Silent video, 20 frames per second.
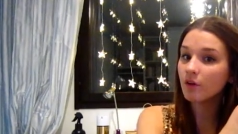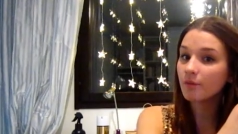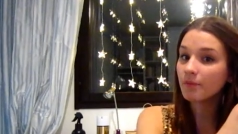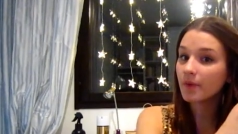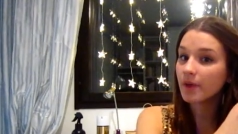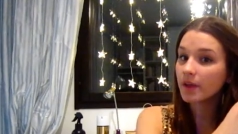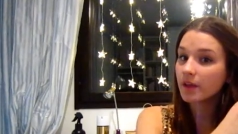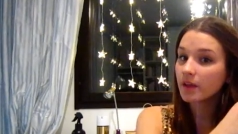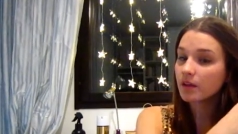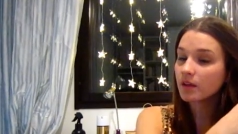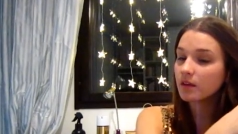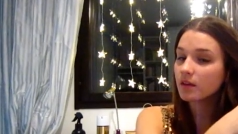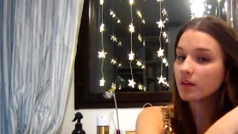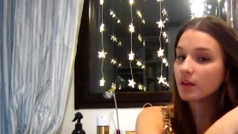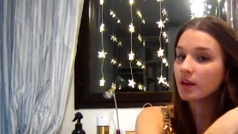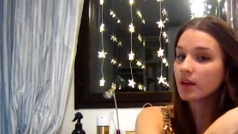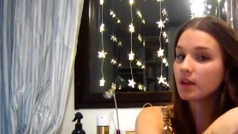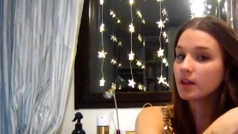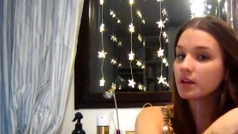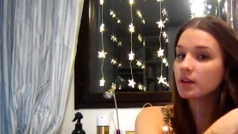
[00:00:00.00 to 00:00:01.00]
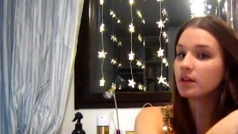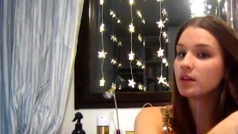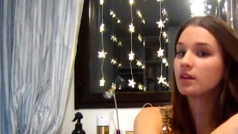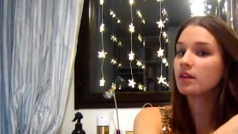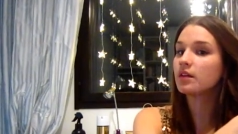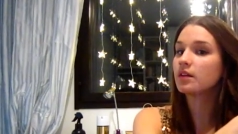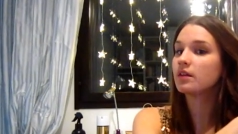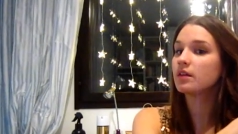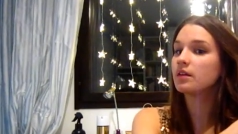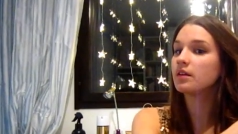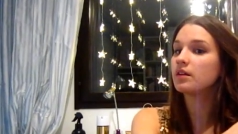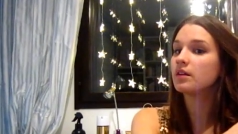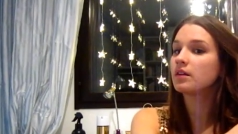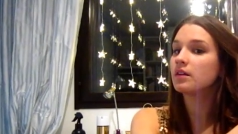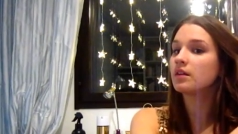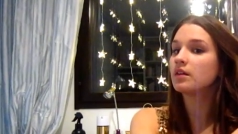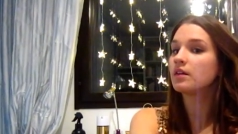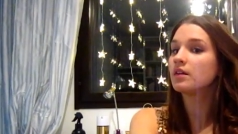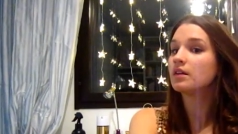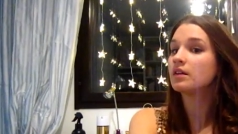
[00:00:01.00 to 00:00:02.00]
my, and
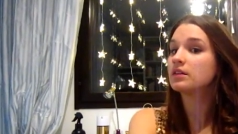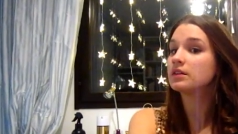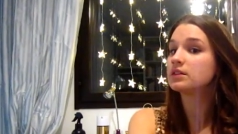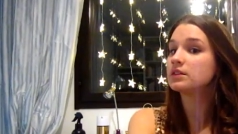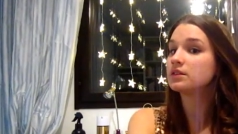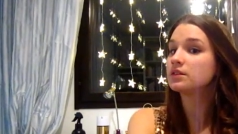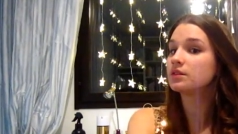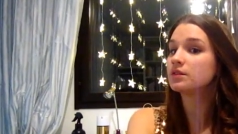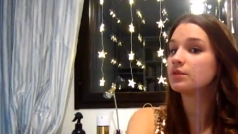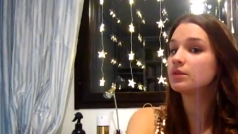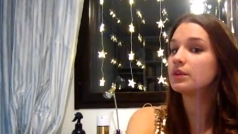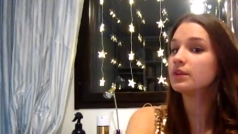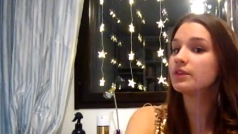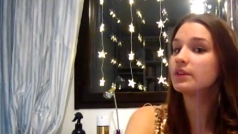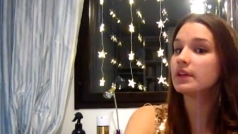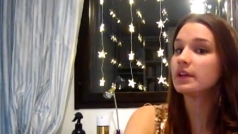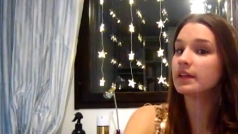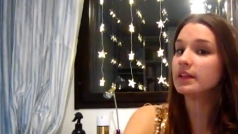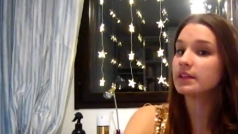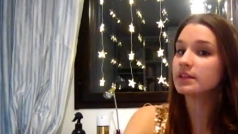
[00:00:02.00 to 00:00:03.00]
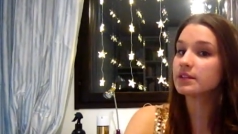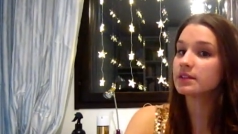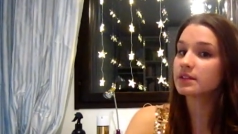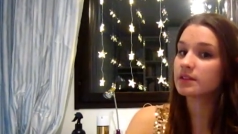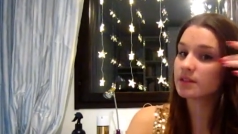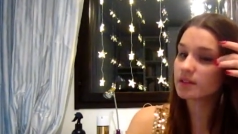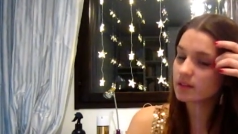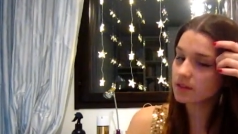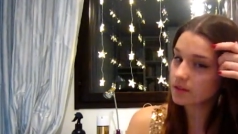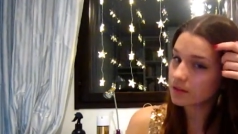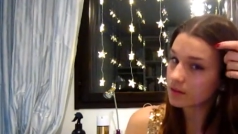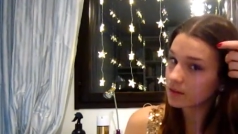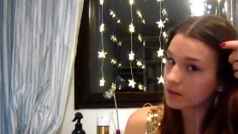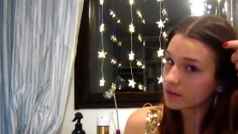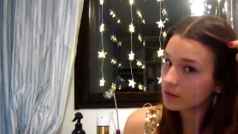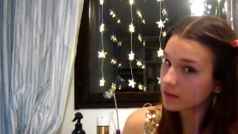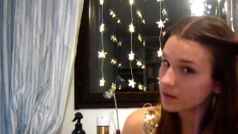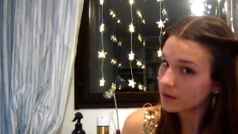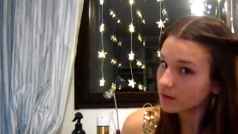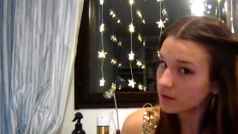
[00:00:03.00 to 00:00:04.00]
you release.
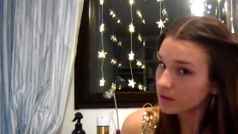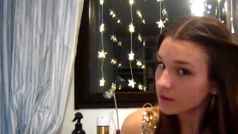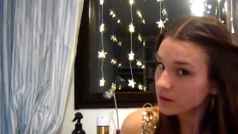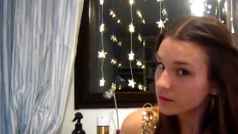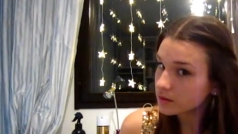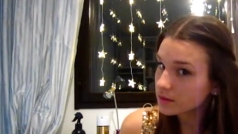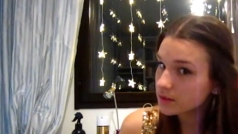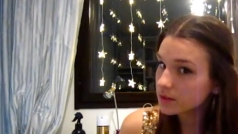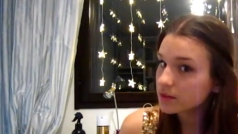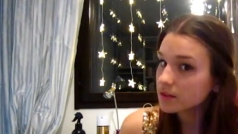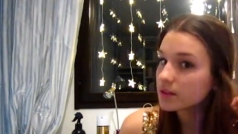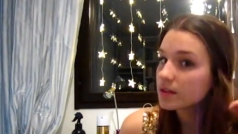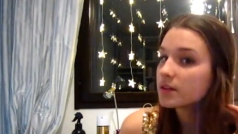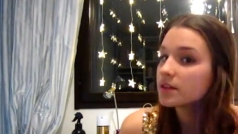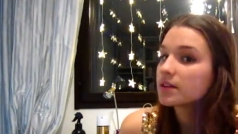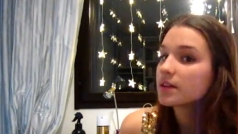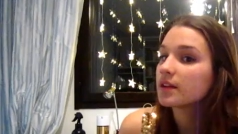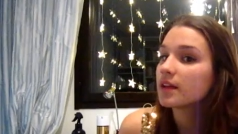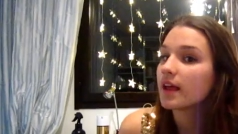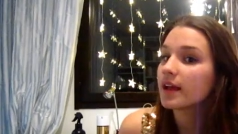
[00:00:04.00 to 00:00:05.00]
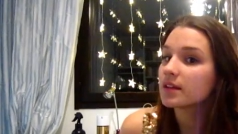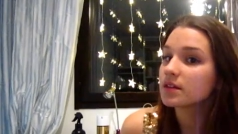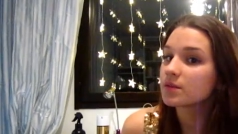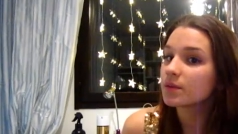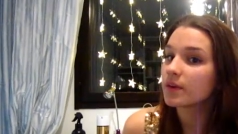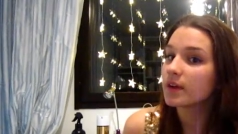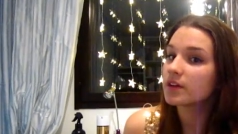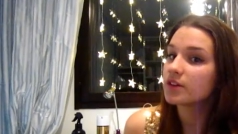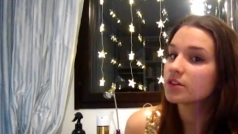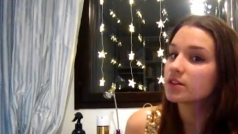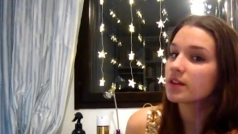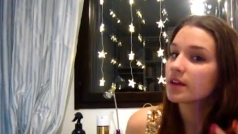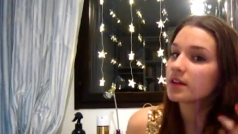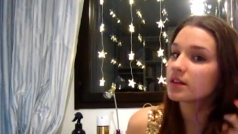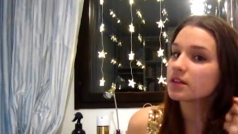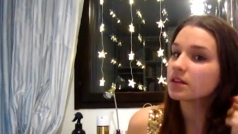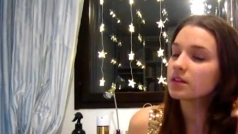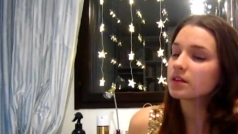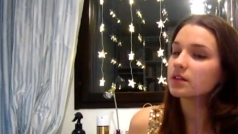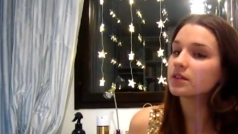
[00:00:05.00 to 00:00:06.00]
Since this is the last one, I just like
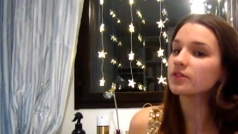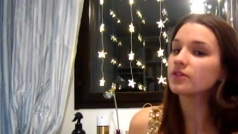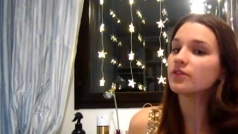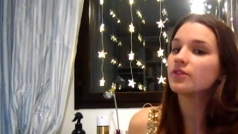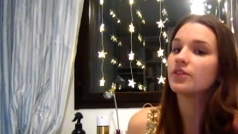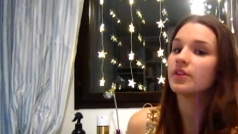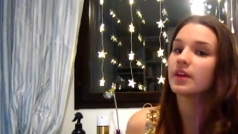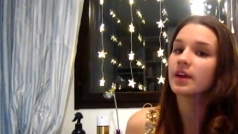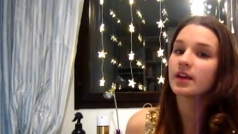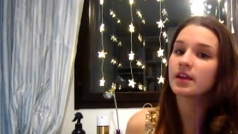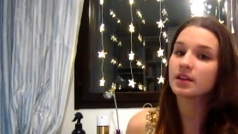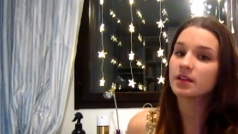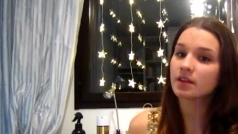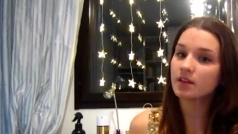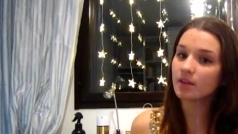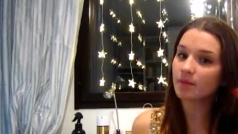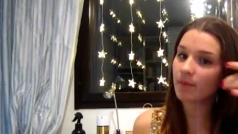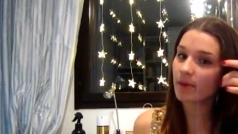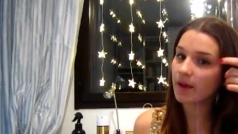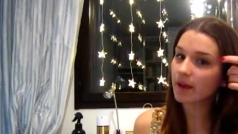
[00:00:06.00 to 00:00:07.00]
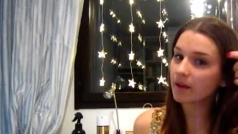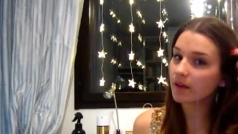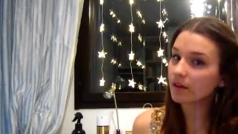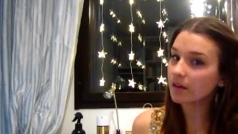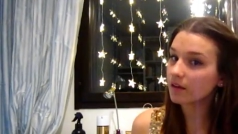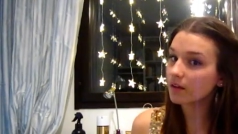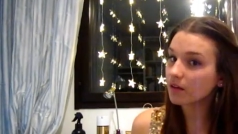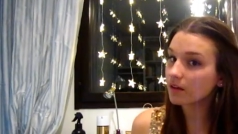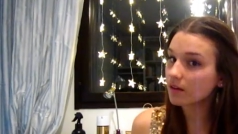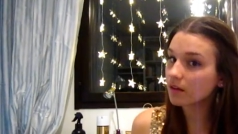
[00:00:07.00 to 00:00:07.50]
to fling it to the back.